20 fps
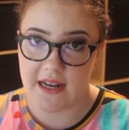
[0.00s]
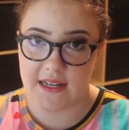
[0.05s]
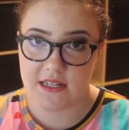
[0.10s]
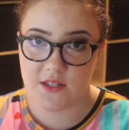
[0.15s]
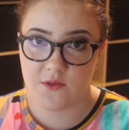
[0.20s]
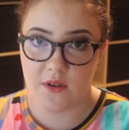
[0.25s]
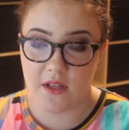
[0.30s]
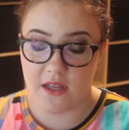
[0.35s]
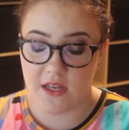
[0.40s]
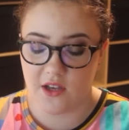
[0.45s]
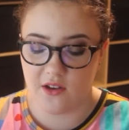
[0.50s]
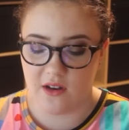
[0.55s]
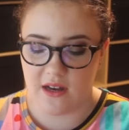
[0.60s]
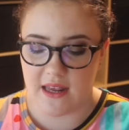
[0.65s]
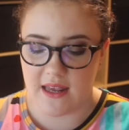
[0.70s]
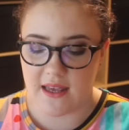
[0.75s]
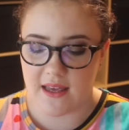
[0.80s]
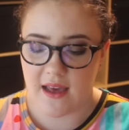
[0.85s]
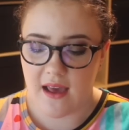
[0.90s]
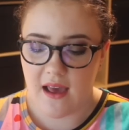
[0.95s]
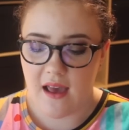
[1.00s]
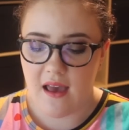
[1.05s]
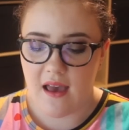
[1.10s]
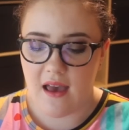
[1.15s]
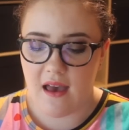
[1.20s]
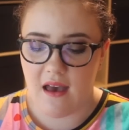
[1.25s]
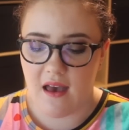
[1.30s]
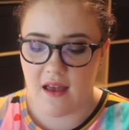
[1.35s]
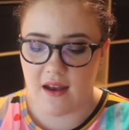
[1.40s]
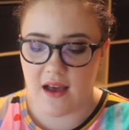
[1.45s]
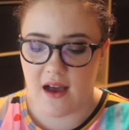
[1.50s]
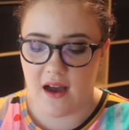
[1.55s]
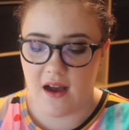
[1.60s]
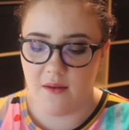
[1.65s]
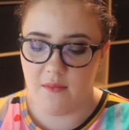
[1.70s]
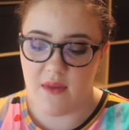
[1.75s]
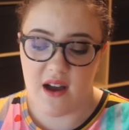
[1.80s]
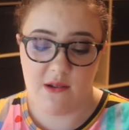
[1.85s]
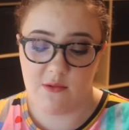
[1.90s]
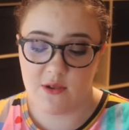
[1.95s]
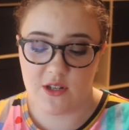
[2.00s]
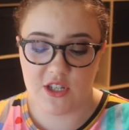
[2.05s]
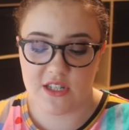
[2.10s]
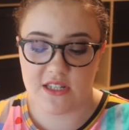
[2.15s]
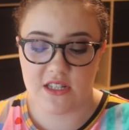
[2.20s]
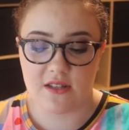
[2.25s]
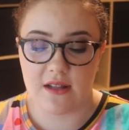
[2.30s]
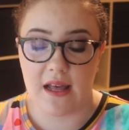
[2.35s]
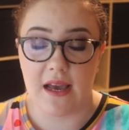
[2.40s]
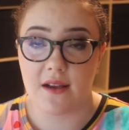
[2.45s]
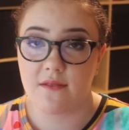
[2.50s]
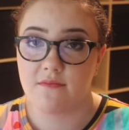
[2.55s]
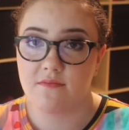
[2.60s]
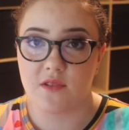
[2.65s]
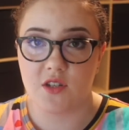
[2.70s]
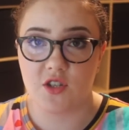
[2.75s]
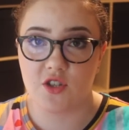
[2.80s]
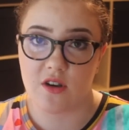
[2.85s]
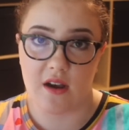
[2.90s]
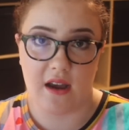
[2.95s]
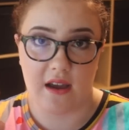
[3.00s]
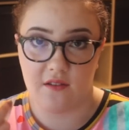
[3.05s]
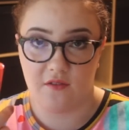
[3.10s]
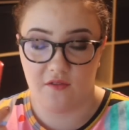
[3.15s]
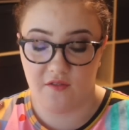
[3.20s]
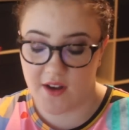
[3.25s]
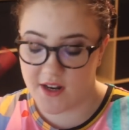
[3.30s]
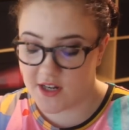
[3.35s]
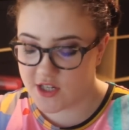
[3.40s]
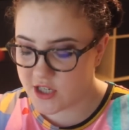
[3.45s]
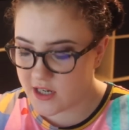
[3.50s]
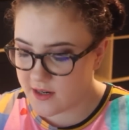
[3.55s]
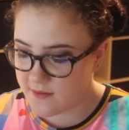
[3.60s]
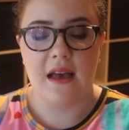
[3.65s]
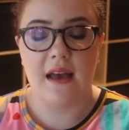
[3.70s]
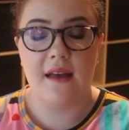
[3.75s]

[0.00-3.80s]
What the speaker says: It's really unique, and I would just like to try and finish it.